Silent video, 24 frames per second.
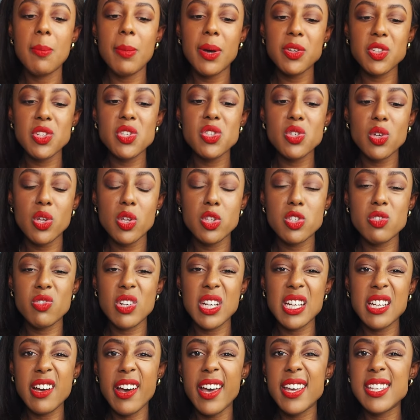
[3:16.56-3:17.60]
but I just thought it's
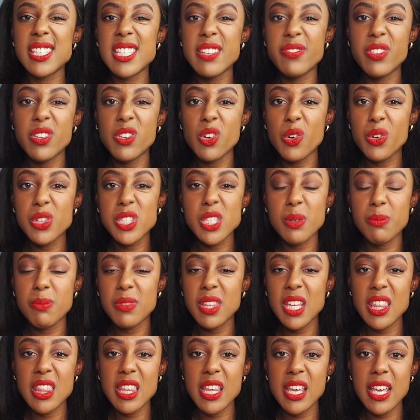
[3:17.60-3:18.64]
really nice if you've got
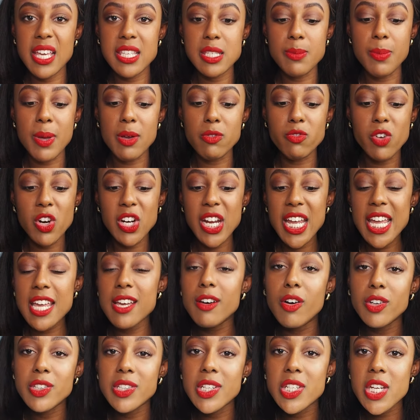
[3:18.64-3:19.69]
something that is a bit runny
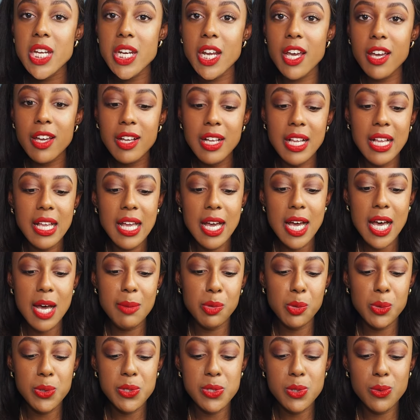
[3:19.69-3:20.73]
on your dinner,
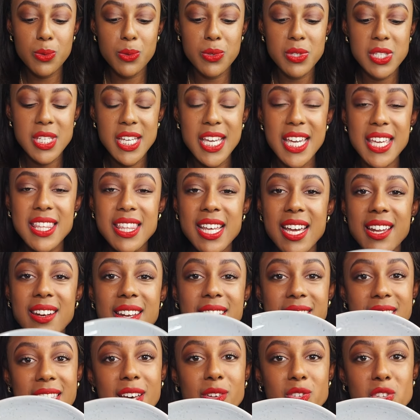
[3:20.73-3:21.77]
or saucy,
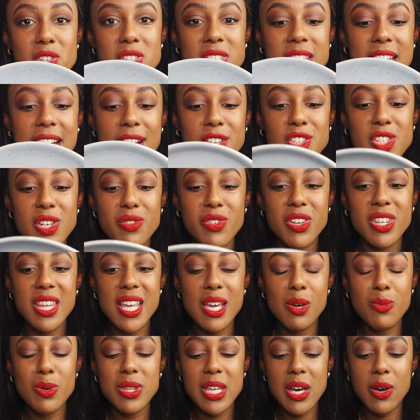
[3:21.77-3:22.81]
then they'll just catch
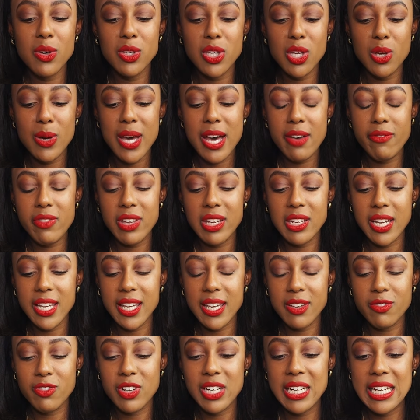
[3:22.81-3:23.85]
everything without you having like
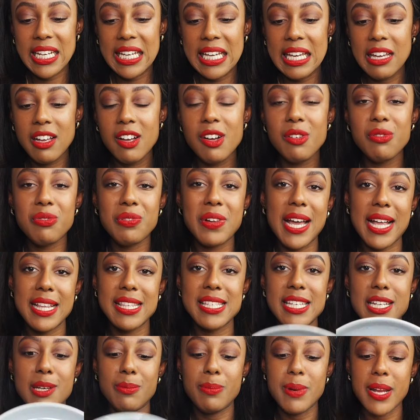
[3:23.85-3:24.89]
a really flat
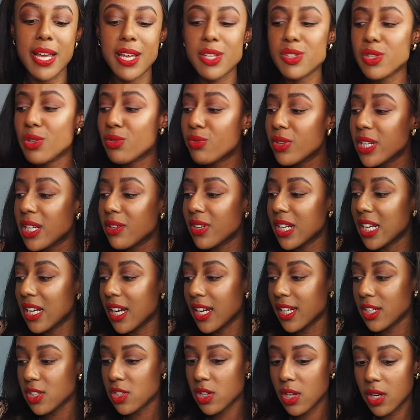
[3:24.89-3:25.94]
dinner plate. So I really, really
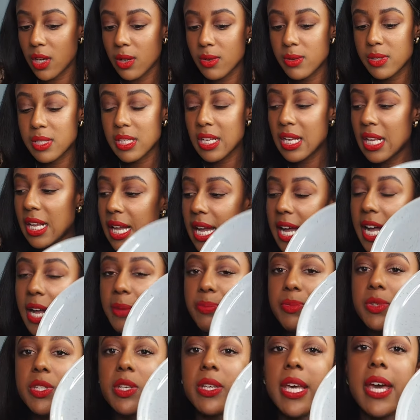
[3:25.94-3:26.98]
liked those.
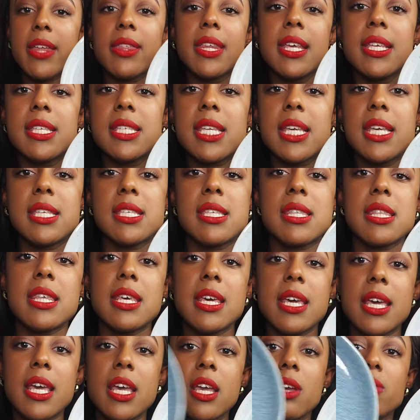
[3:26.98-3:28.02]
So yeah, this is
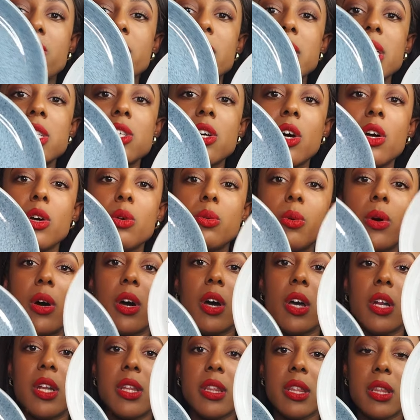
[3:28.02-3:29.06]
the really dark
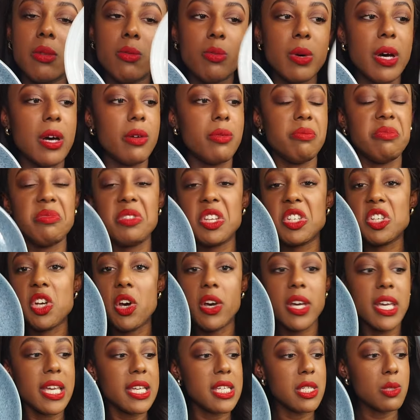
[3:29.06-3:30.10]
one, well, the
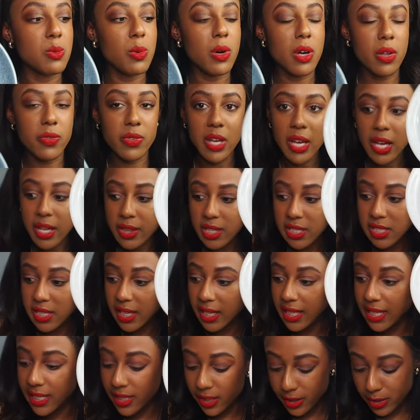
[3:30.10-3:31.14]
darkest one, the
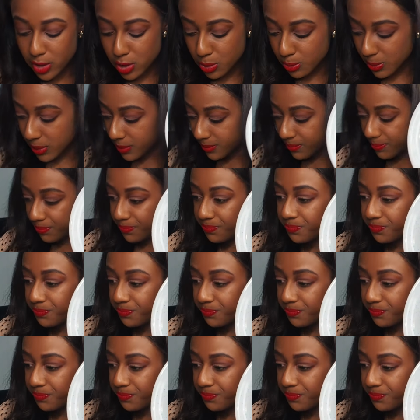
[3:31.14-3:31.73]
slightly lighter one.